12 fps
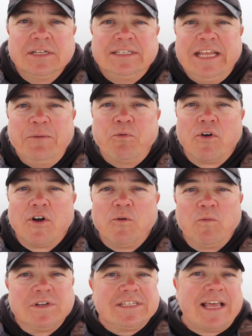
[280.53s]
Deep water
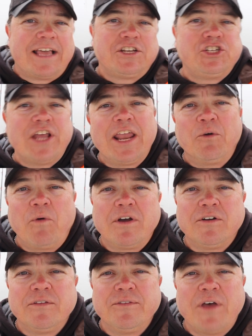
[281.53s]
on one side, shallow
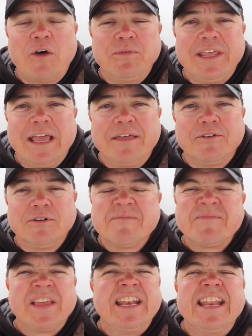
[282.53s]
water on the other.
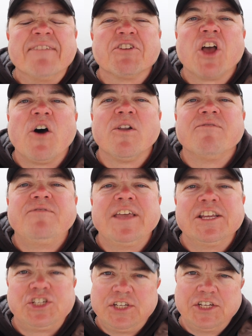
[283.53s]
Never caught a
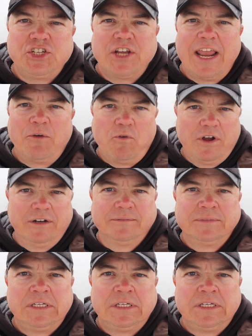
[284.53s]
fish in shallow water.